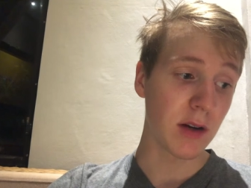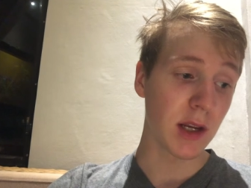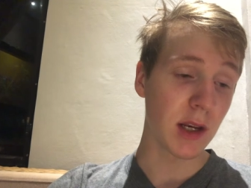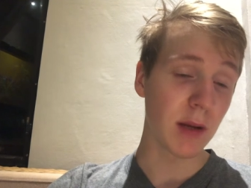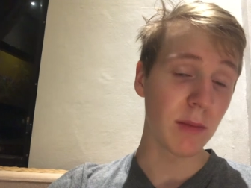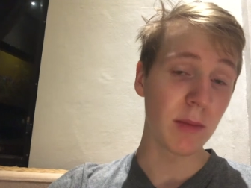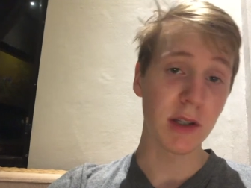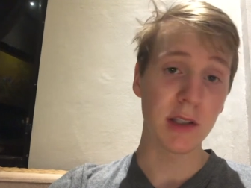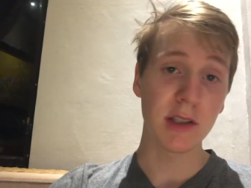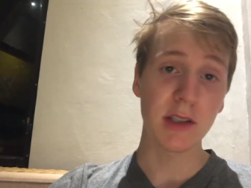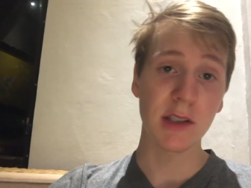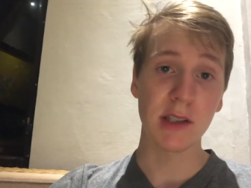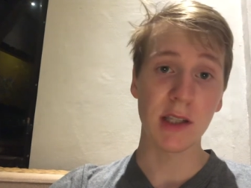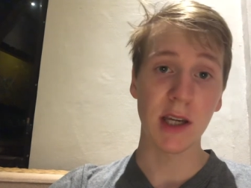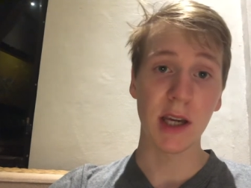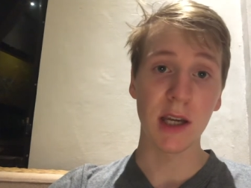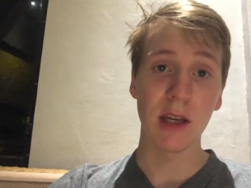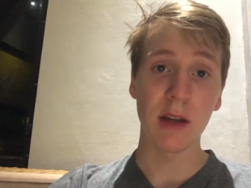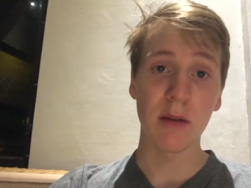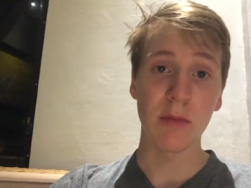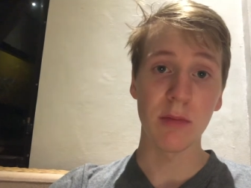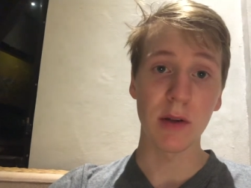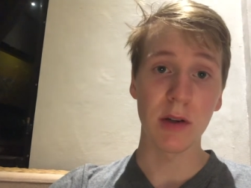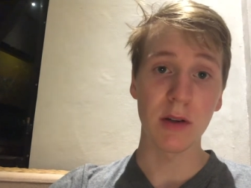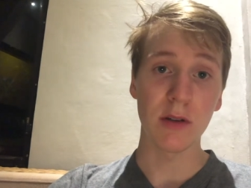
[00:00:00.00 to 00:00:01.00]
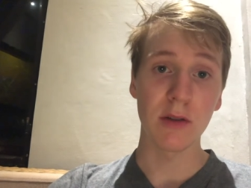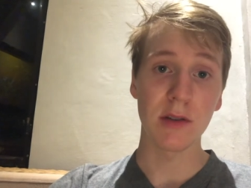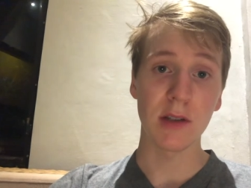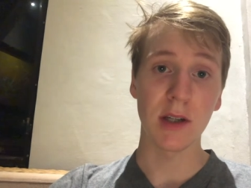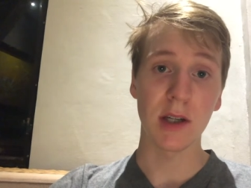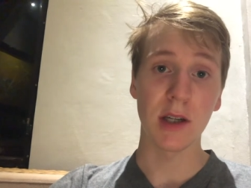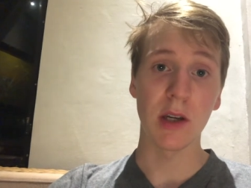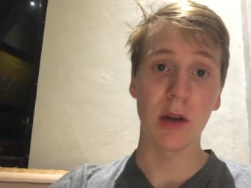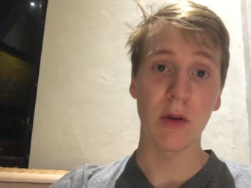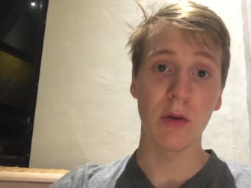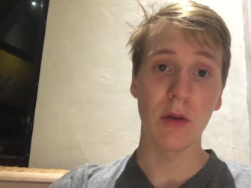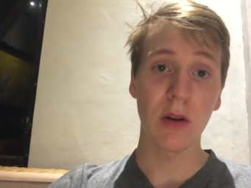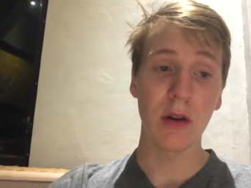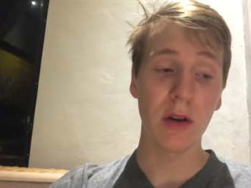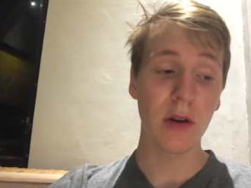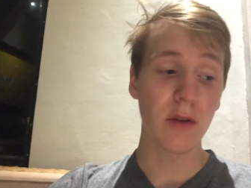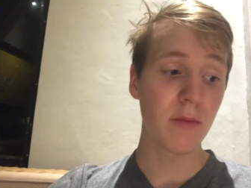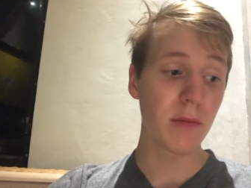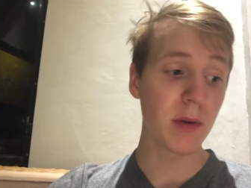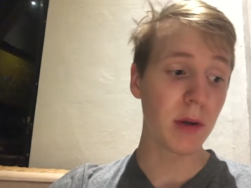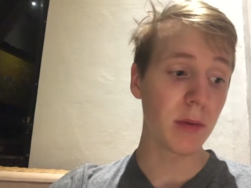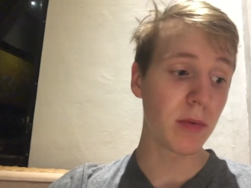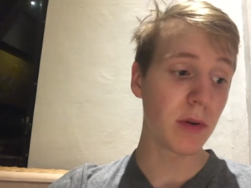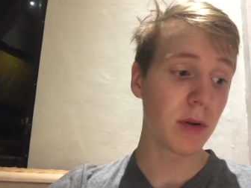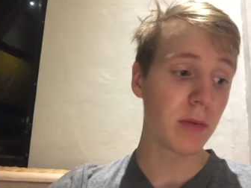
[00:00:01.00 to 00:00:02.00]
And I'm excited because I know a lot of
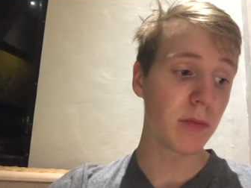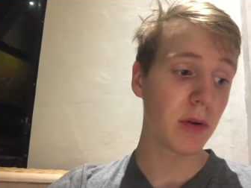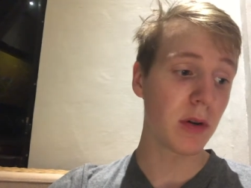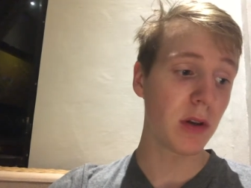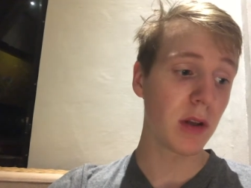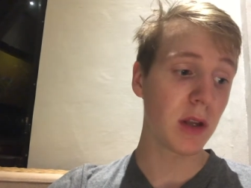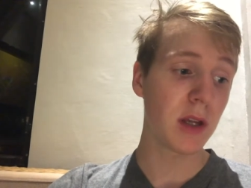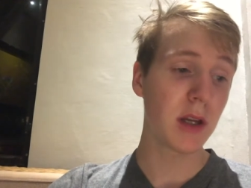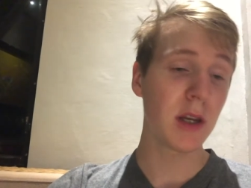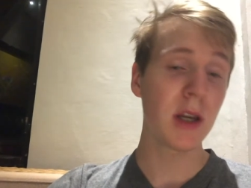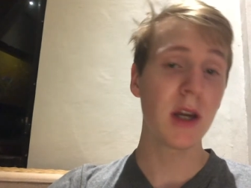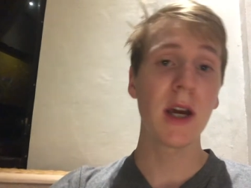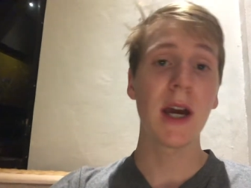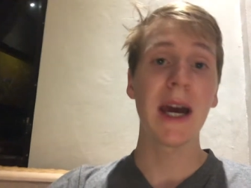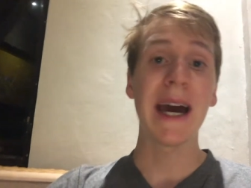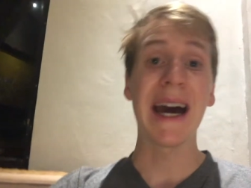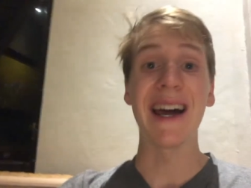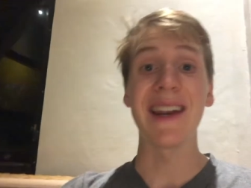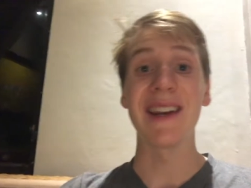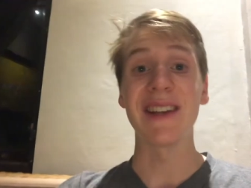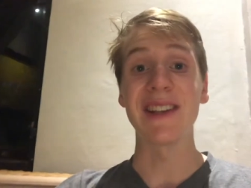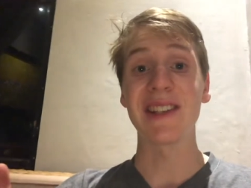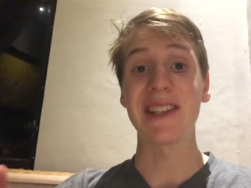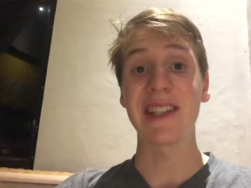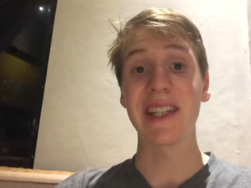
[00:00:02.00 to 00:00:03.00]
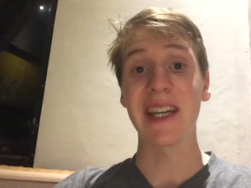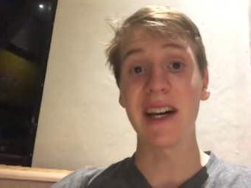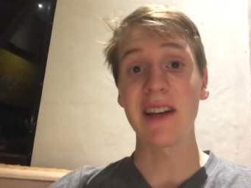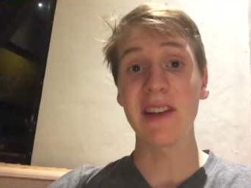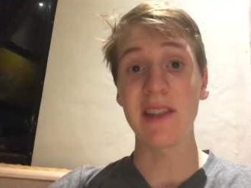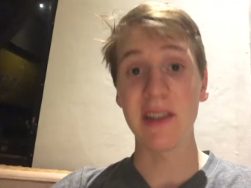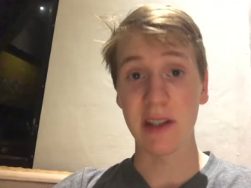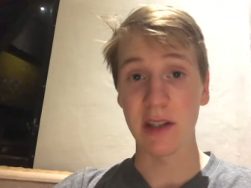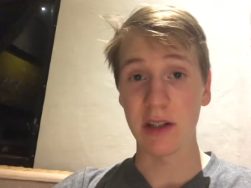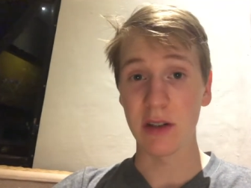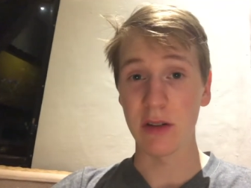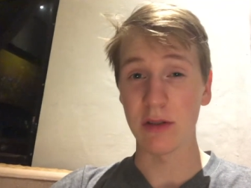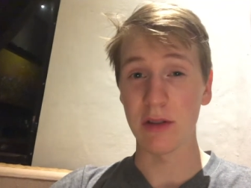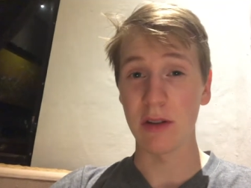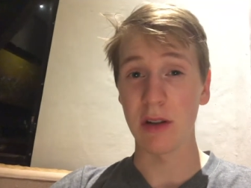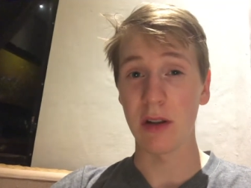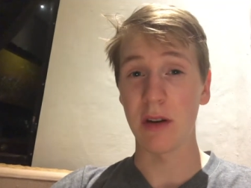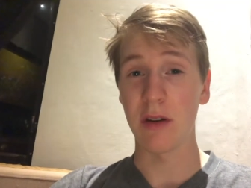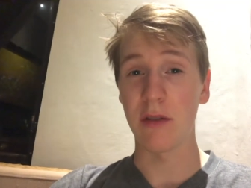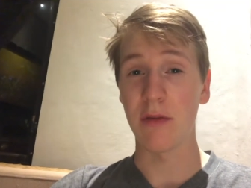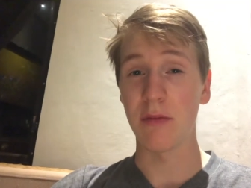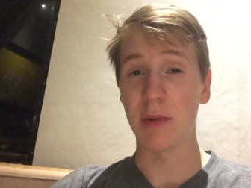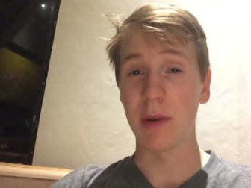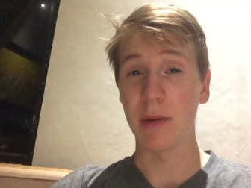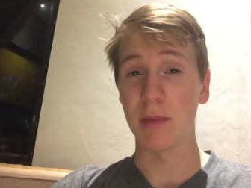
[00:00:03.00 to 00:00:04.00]
people in Berlin. Anastasia knows a lot
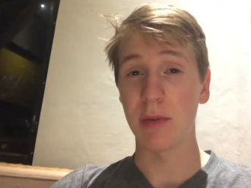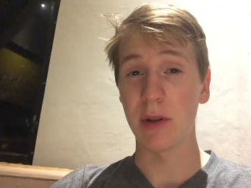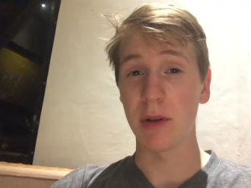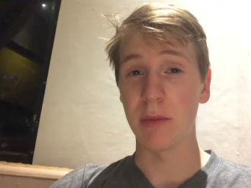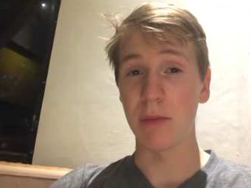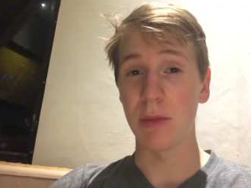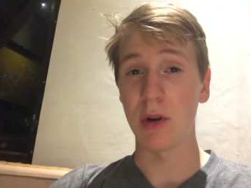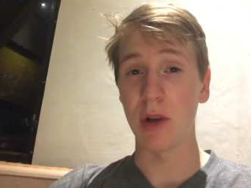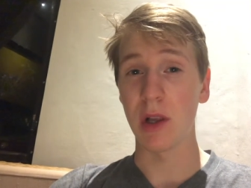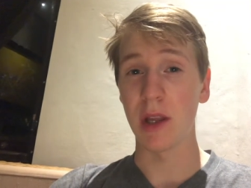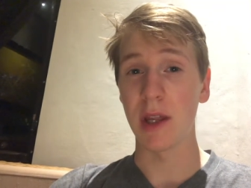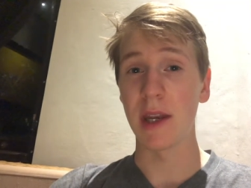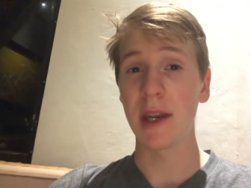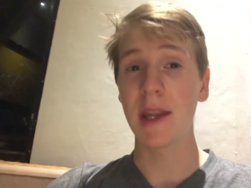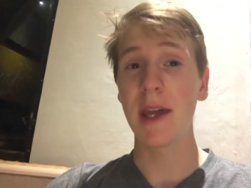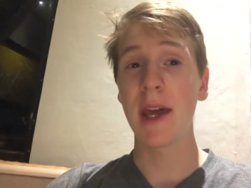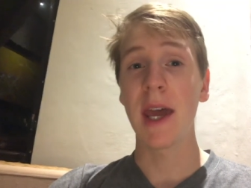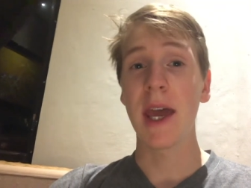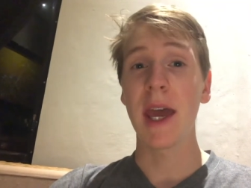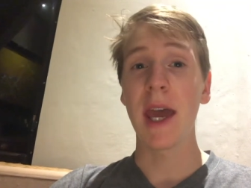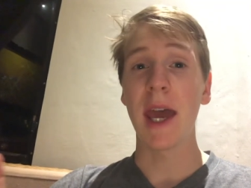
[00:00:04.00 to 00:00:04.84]
of people in Berlin.